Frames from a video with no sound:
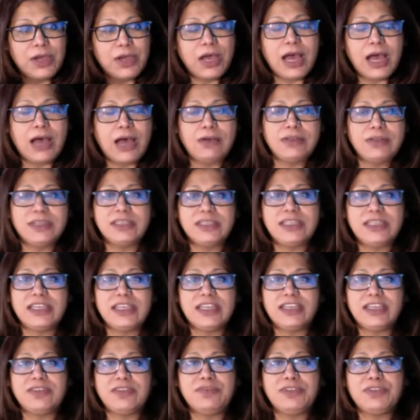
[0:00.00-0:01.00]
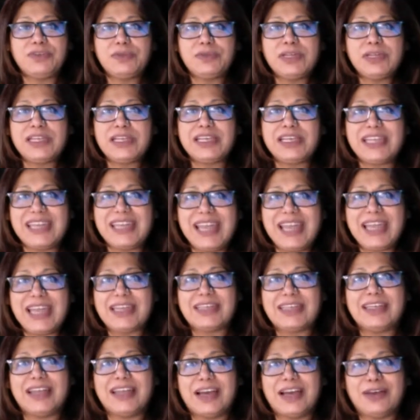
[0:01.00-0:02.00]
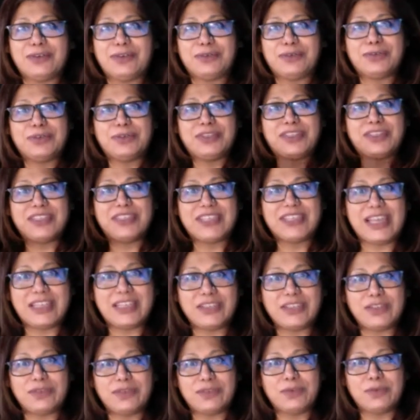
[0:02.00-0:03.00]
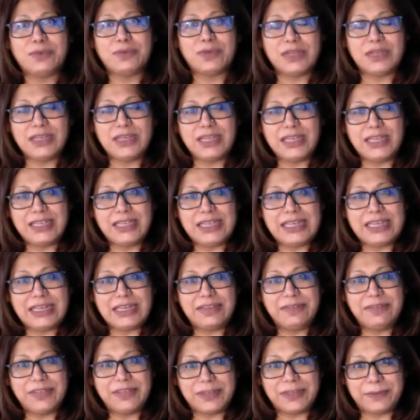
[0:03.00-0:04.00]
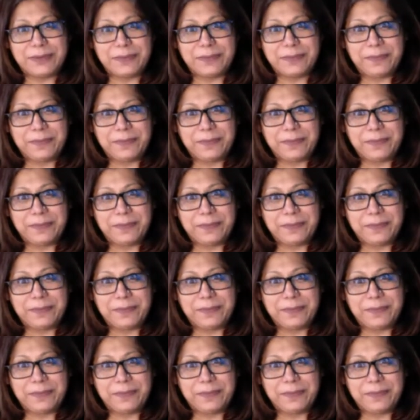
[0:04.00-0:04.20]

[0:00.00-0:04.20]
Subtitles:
How does the individual connect now to the sense of the world that they live in?